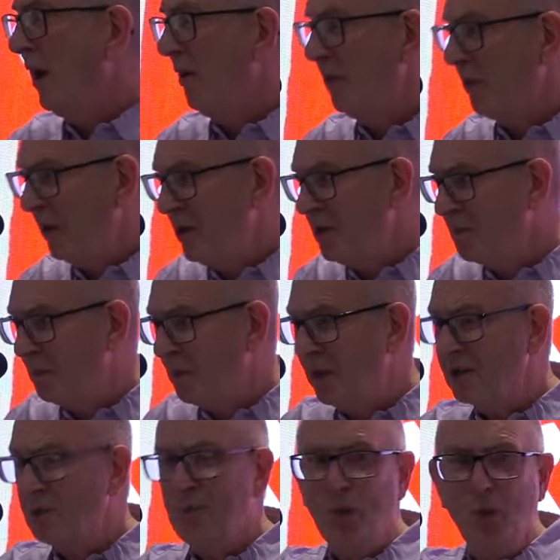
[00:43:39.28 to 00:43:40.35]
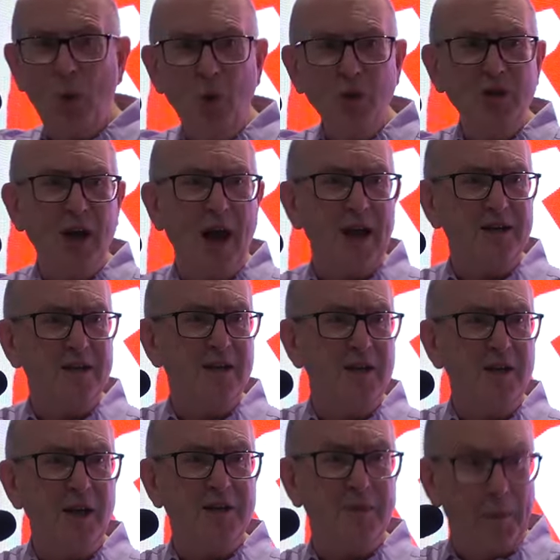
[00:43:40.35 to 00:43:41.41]
uh, these, this process
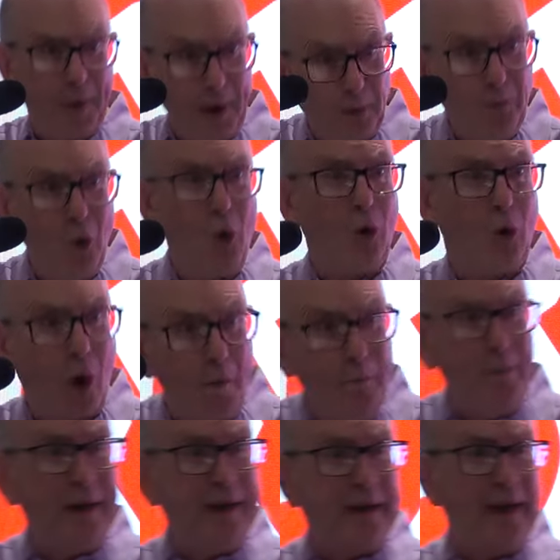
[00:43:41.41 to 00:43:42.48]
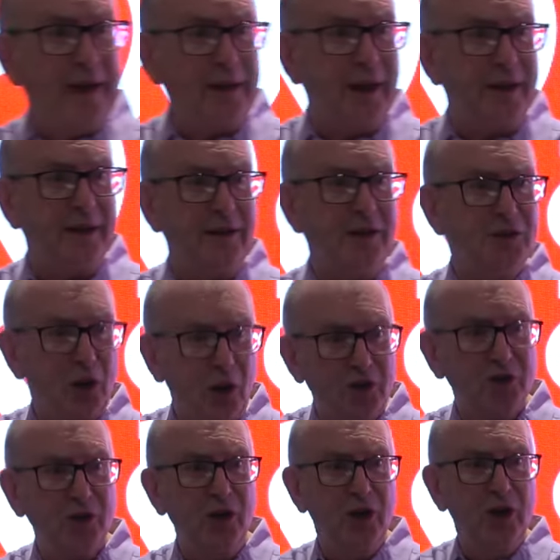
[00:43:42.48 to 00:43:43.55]
is, a bit more complicated and there's
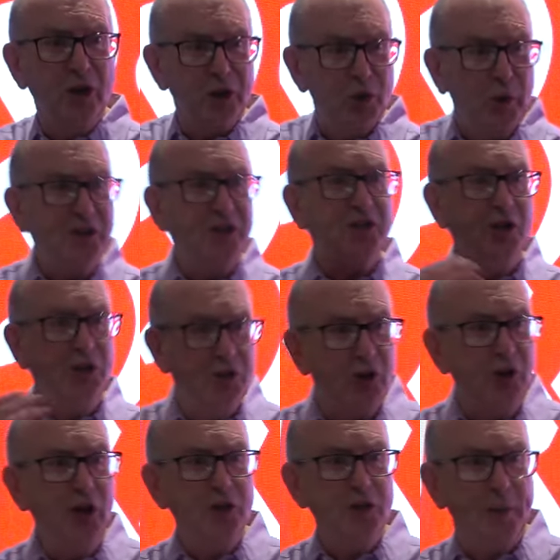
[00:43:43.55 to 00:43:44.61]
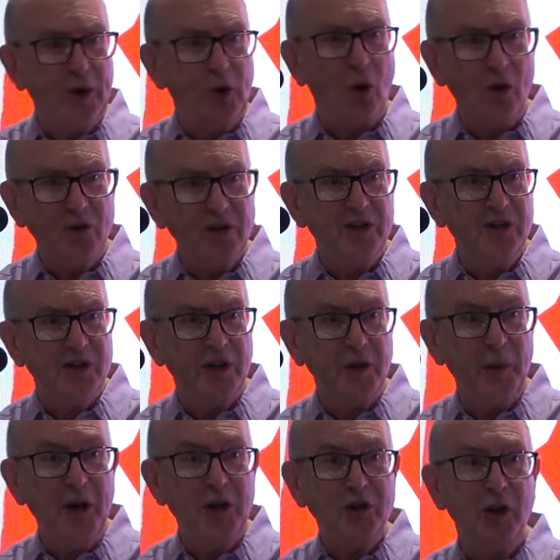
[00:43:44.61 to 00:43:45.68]
lots of twists and turns because of the
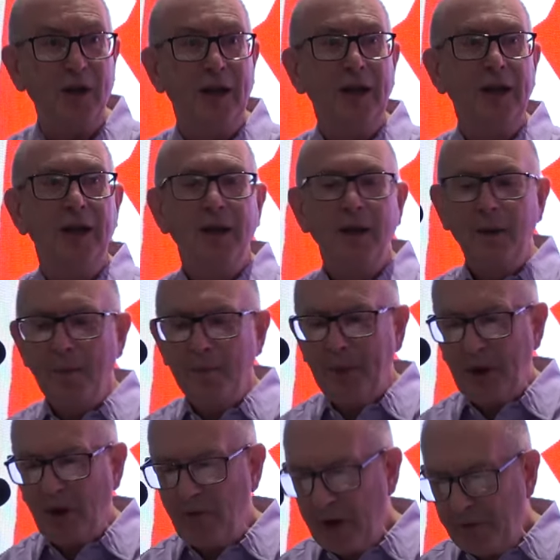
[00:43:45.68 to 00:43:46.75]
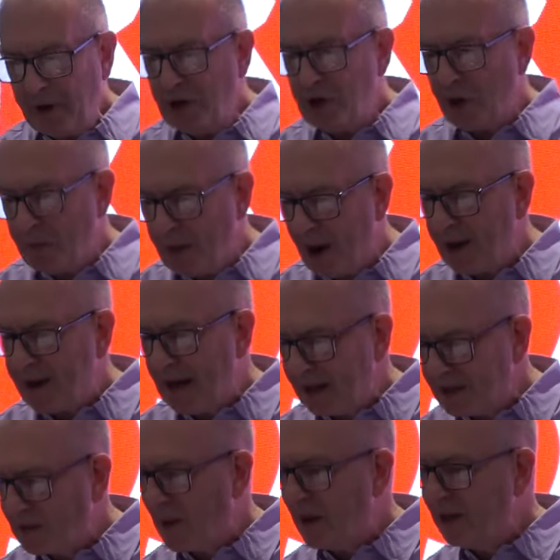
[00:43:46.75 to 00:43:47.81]
situation. But a revolutionary party
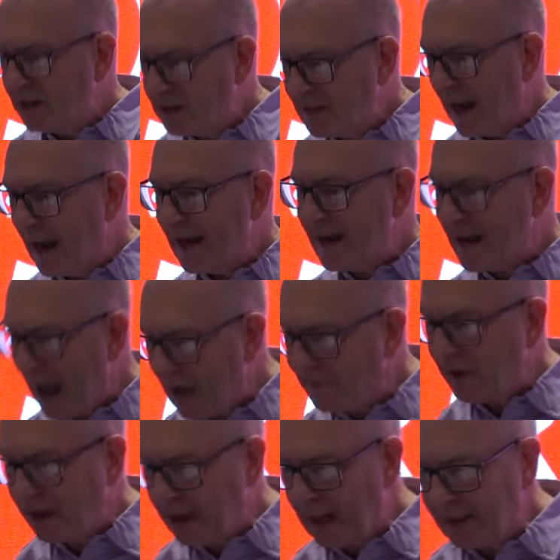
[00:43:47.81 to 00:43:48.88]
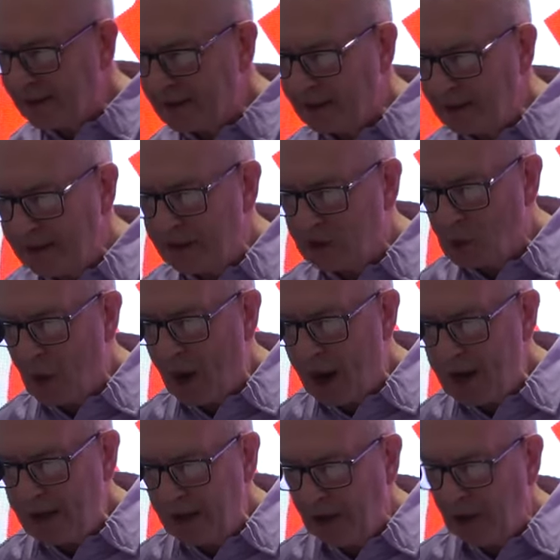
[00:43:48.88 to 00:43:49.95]
has to understand, navigate its
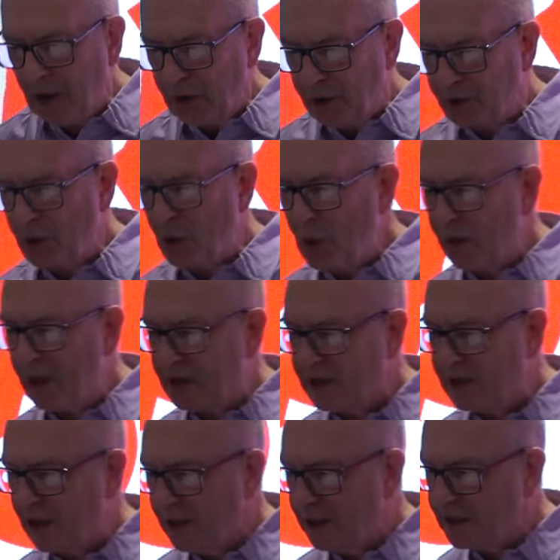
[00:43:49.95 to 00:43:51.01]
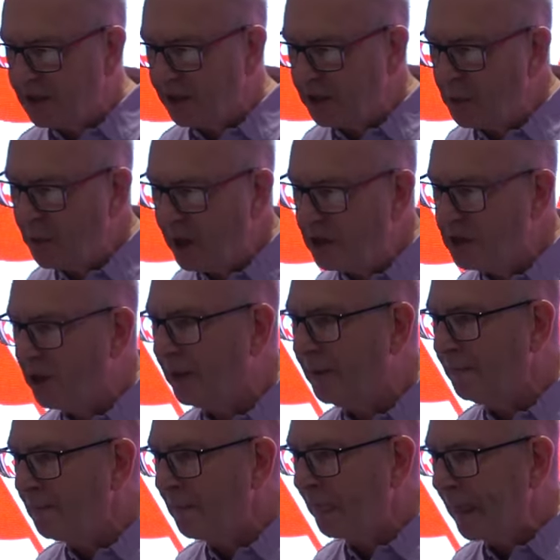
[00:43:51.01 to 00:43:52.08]
way through this
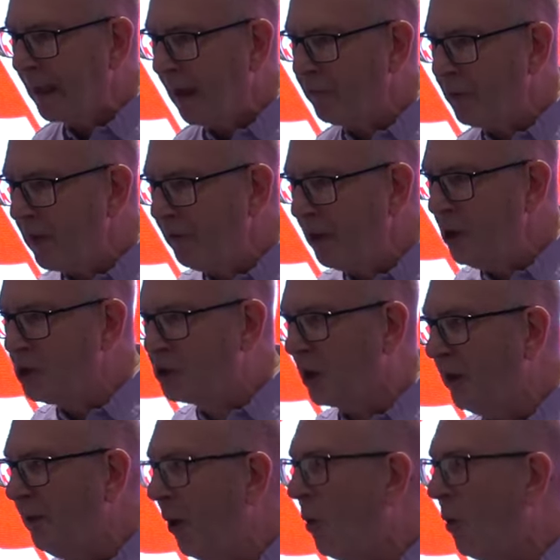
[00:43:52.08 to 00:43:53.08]
situation. A revolution